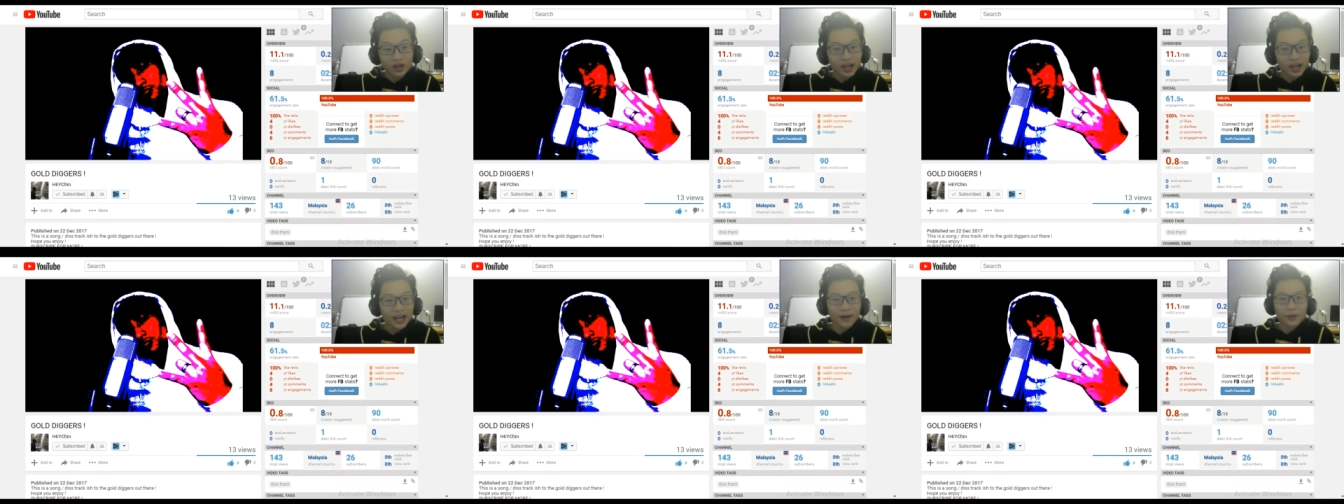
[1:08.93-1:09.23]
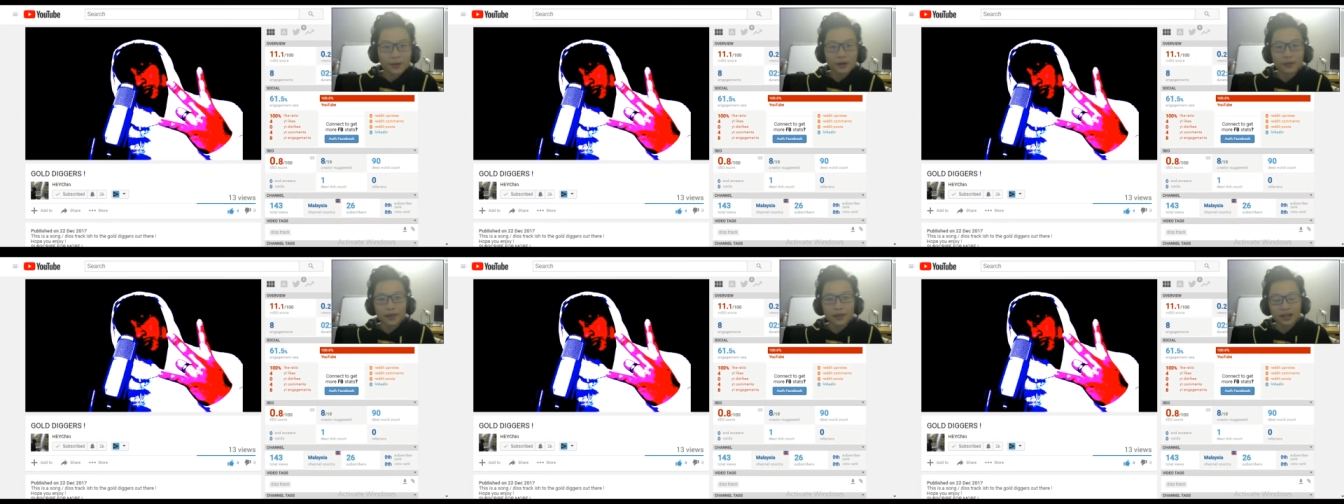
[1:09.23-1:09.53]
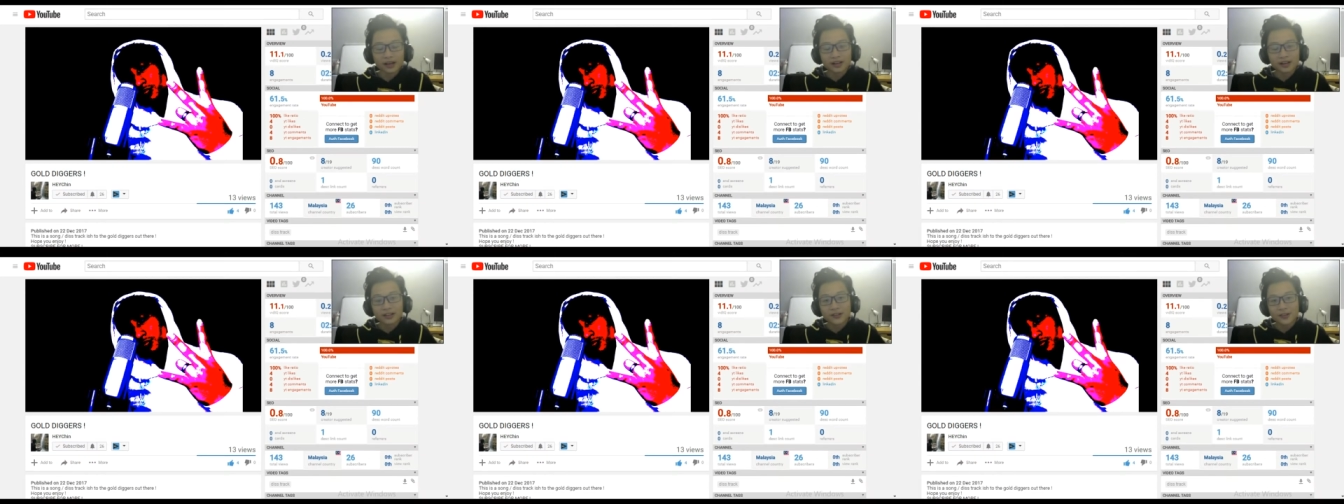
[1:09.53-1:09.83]
I want to
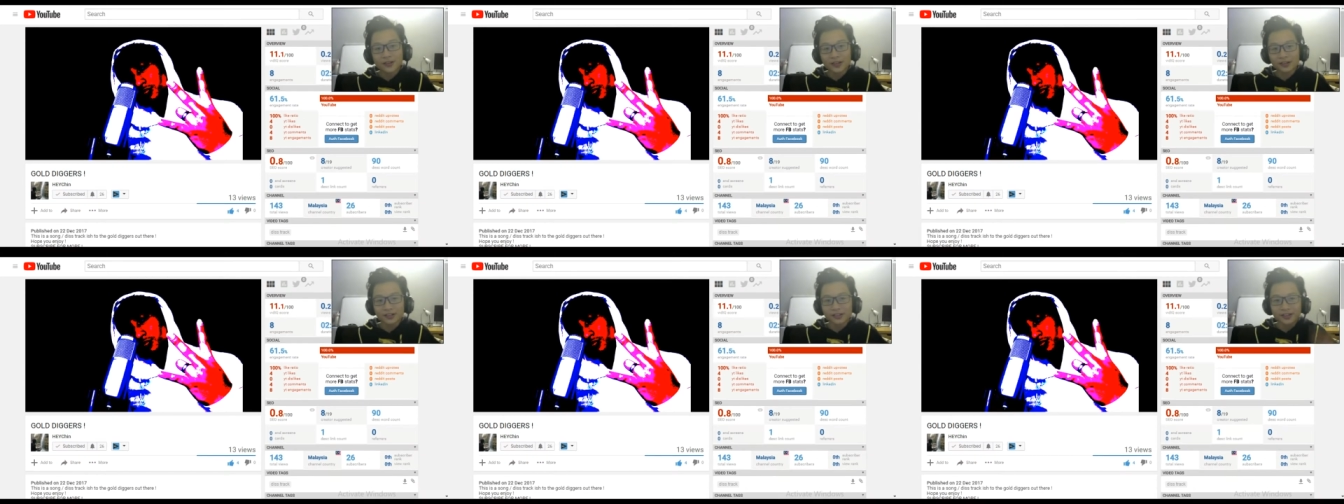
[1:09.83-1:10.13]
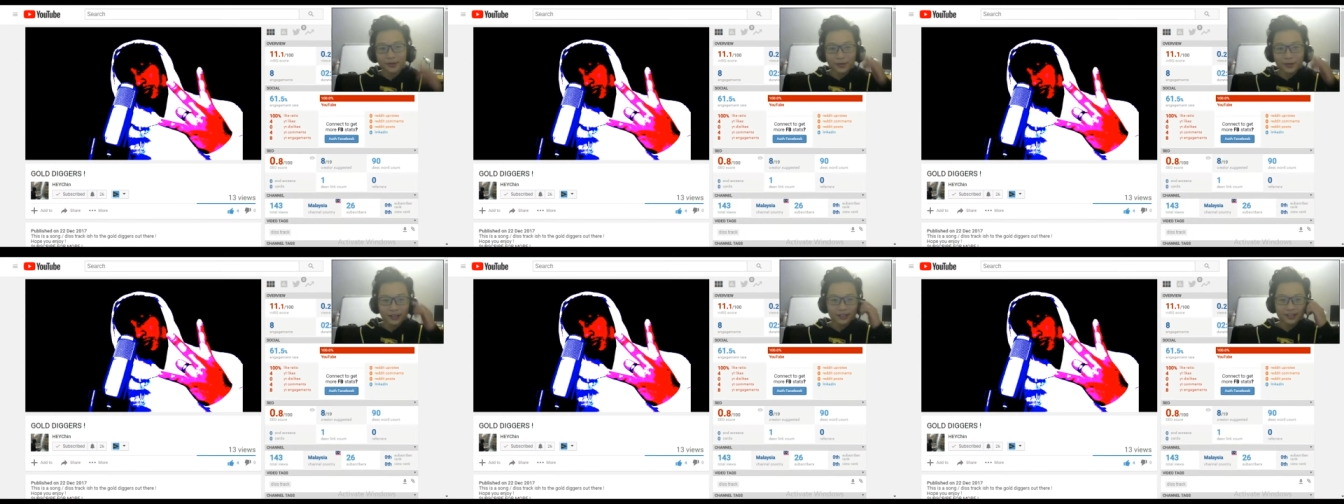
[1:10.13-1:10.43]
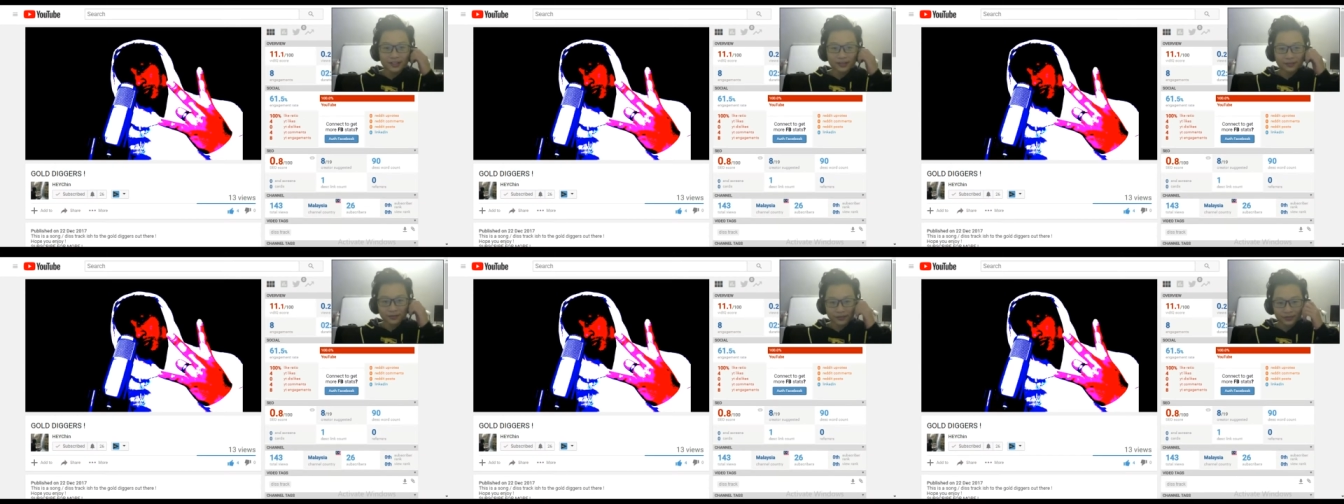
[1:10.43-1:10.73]
make a track to someone,
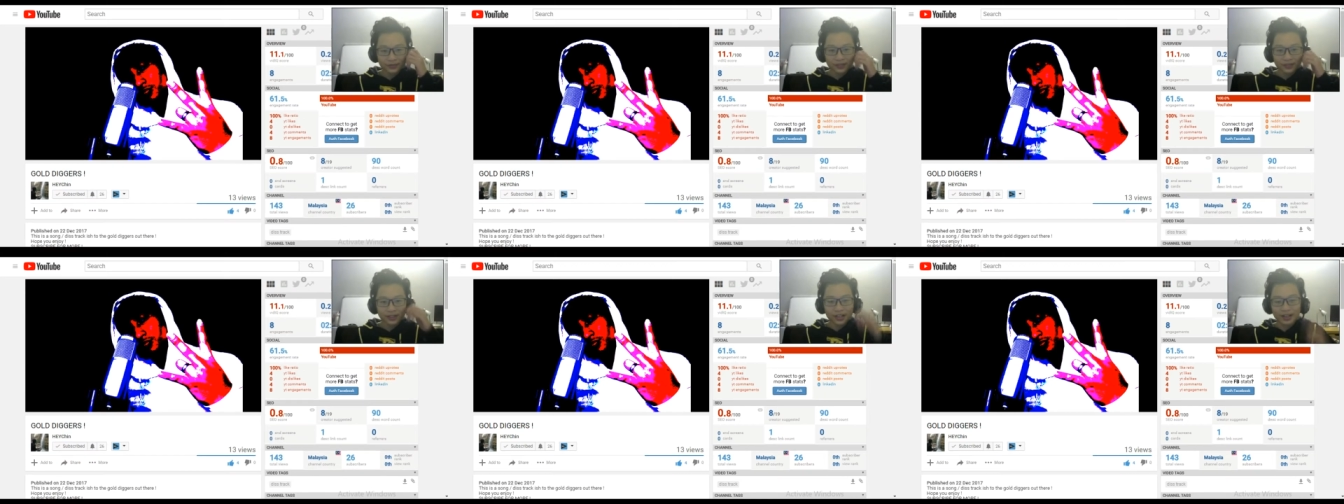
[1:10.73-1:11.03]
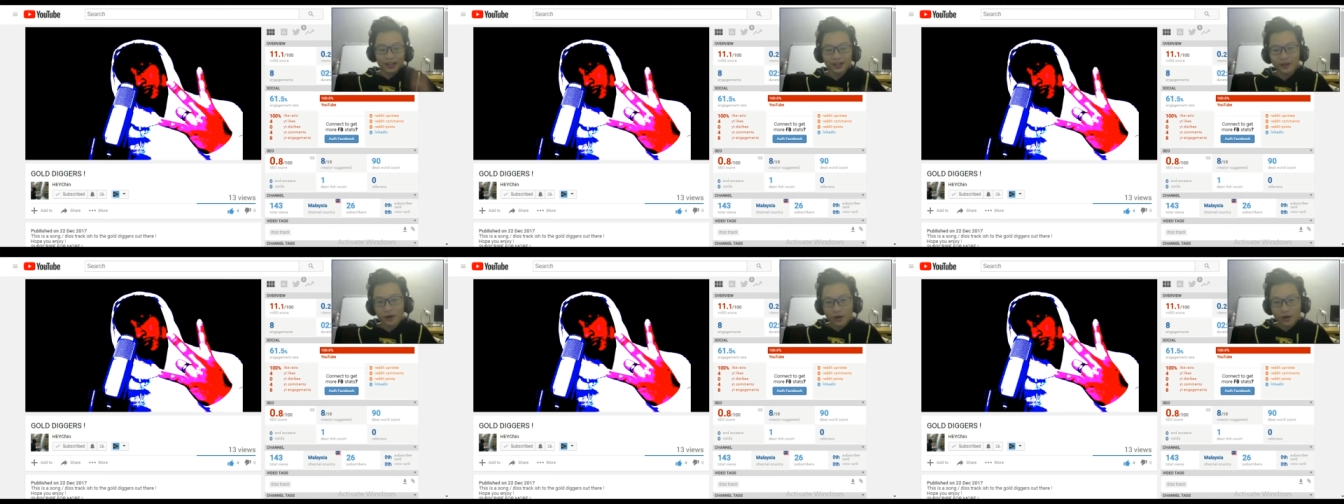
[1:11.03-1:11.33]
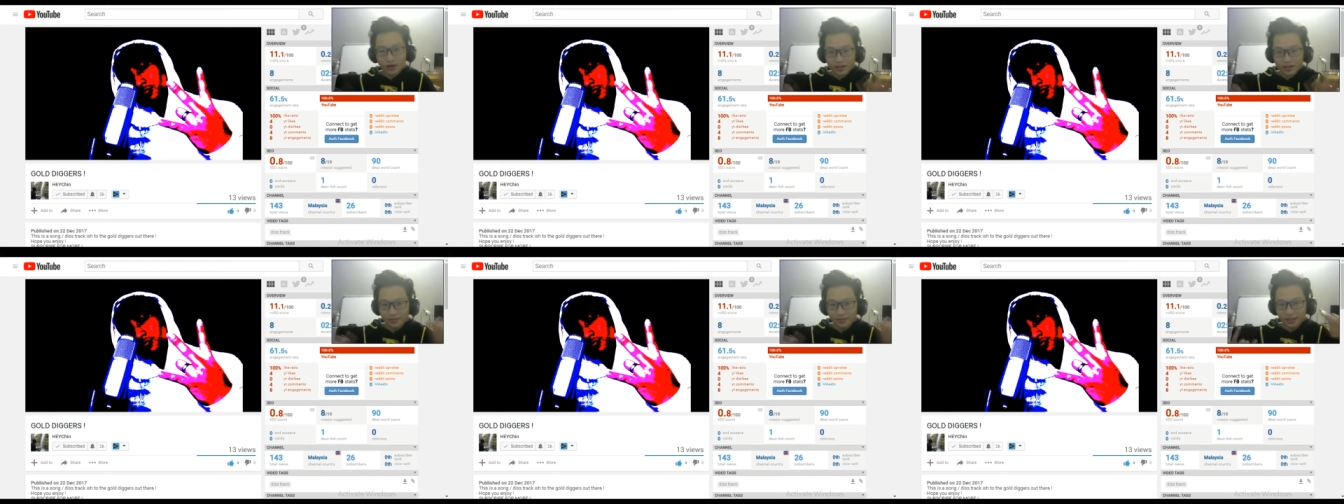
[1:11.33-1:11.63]
like
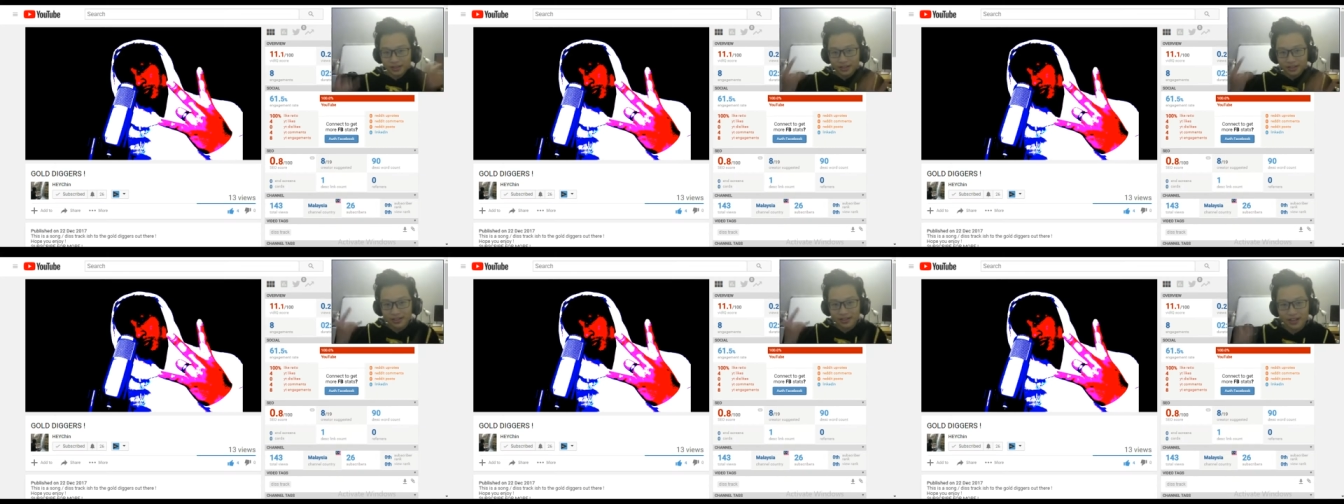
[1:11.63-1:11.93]
car or something.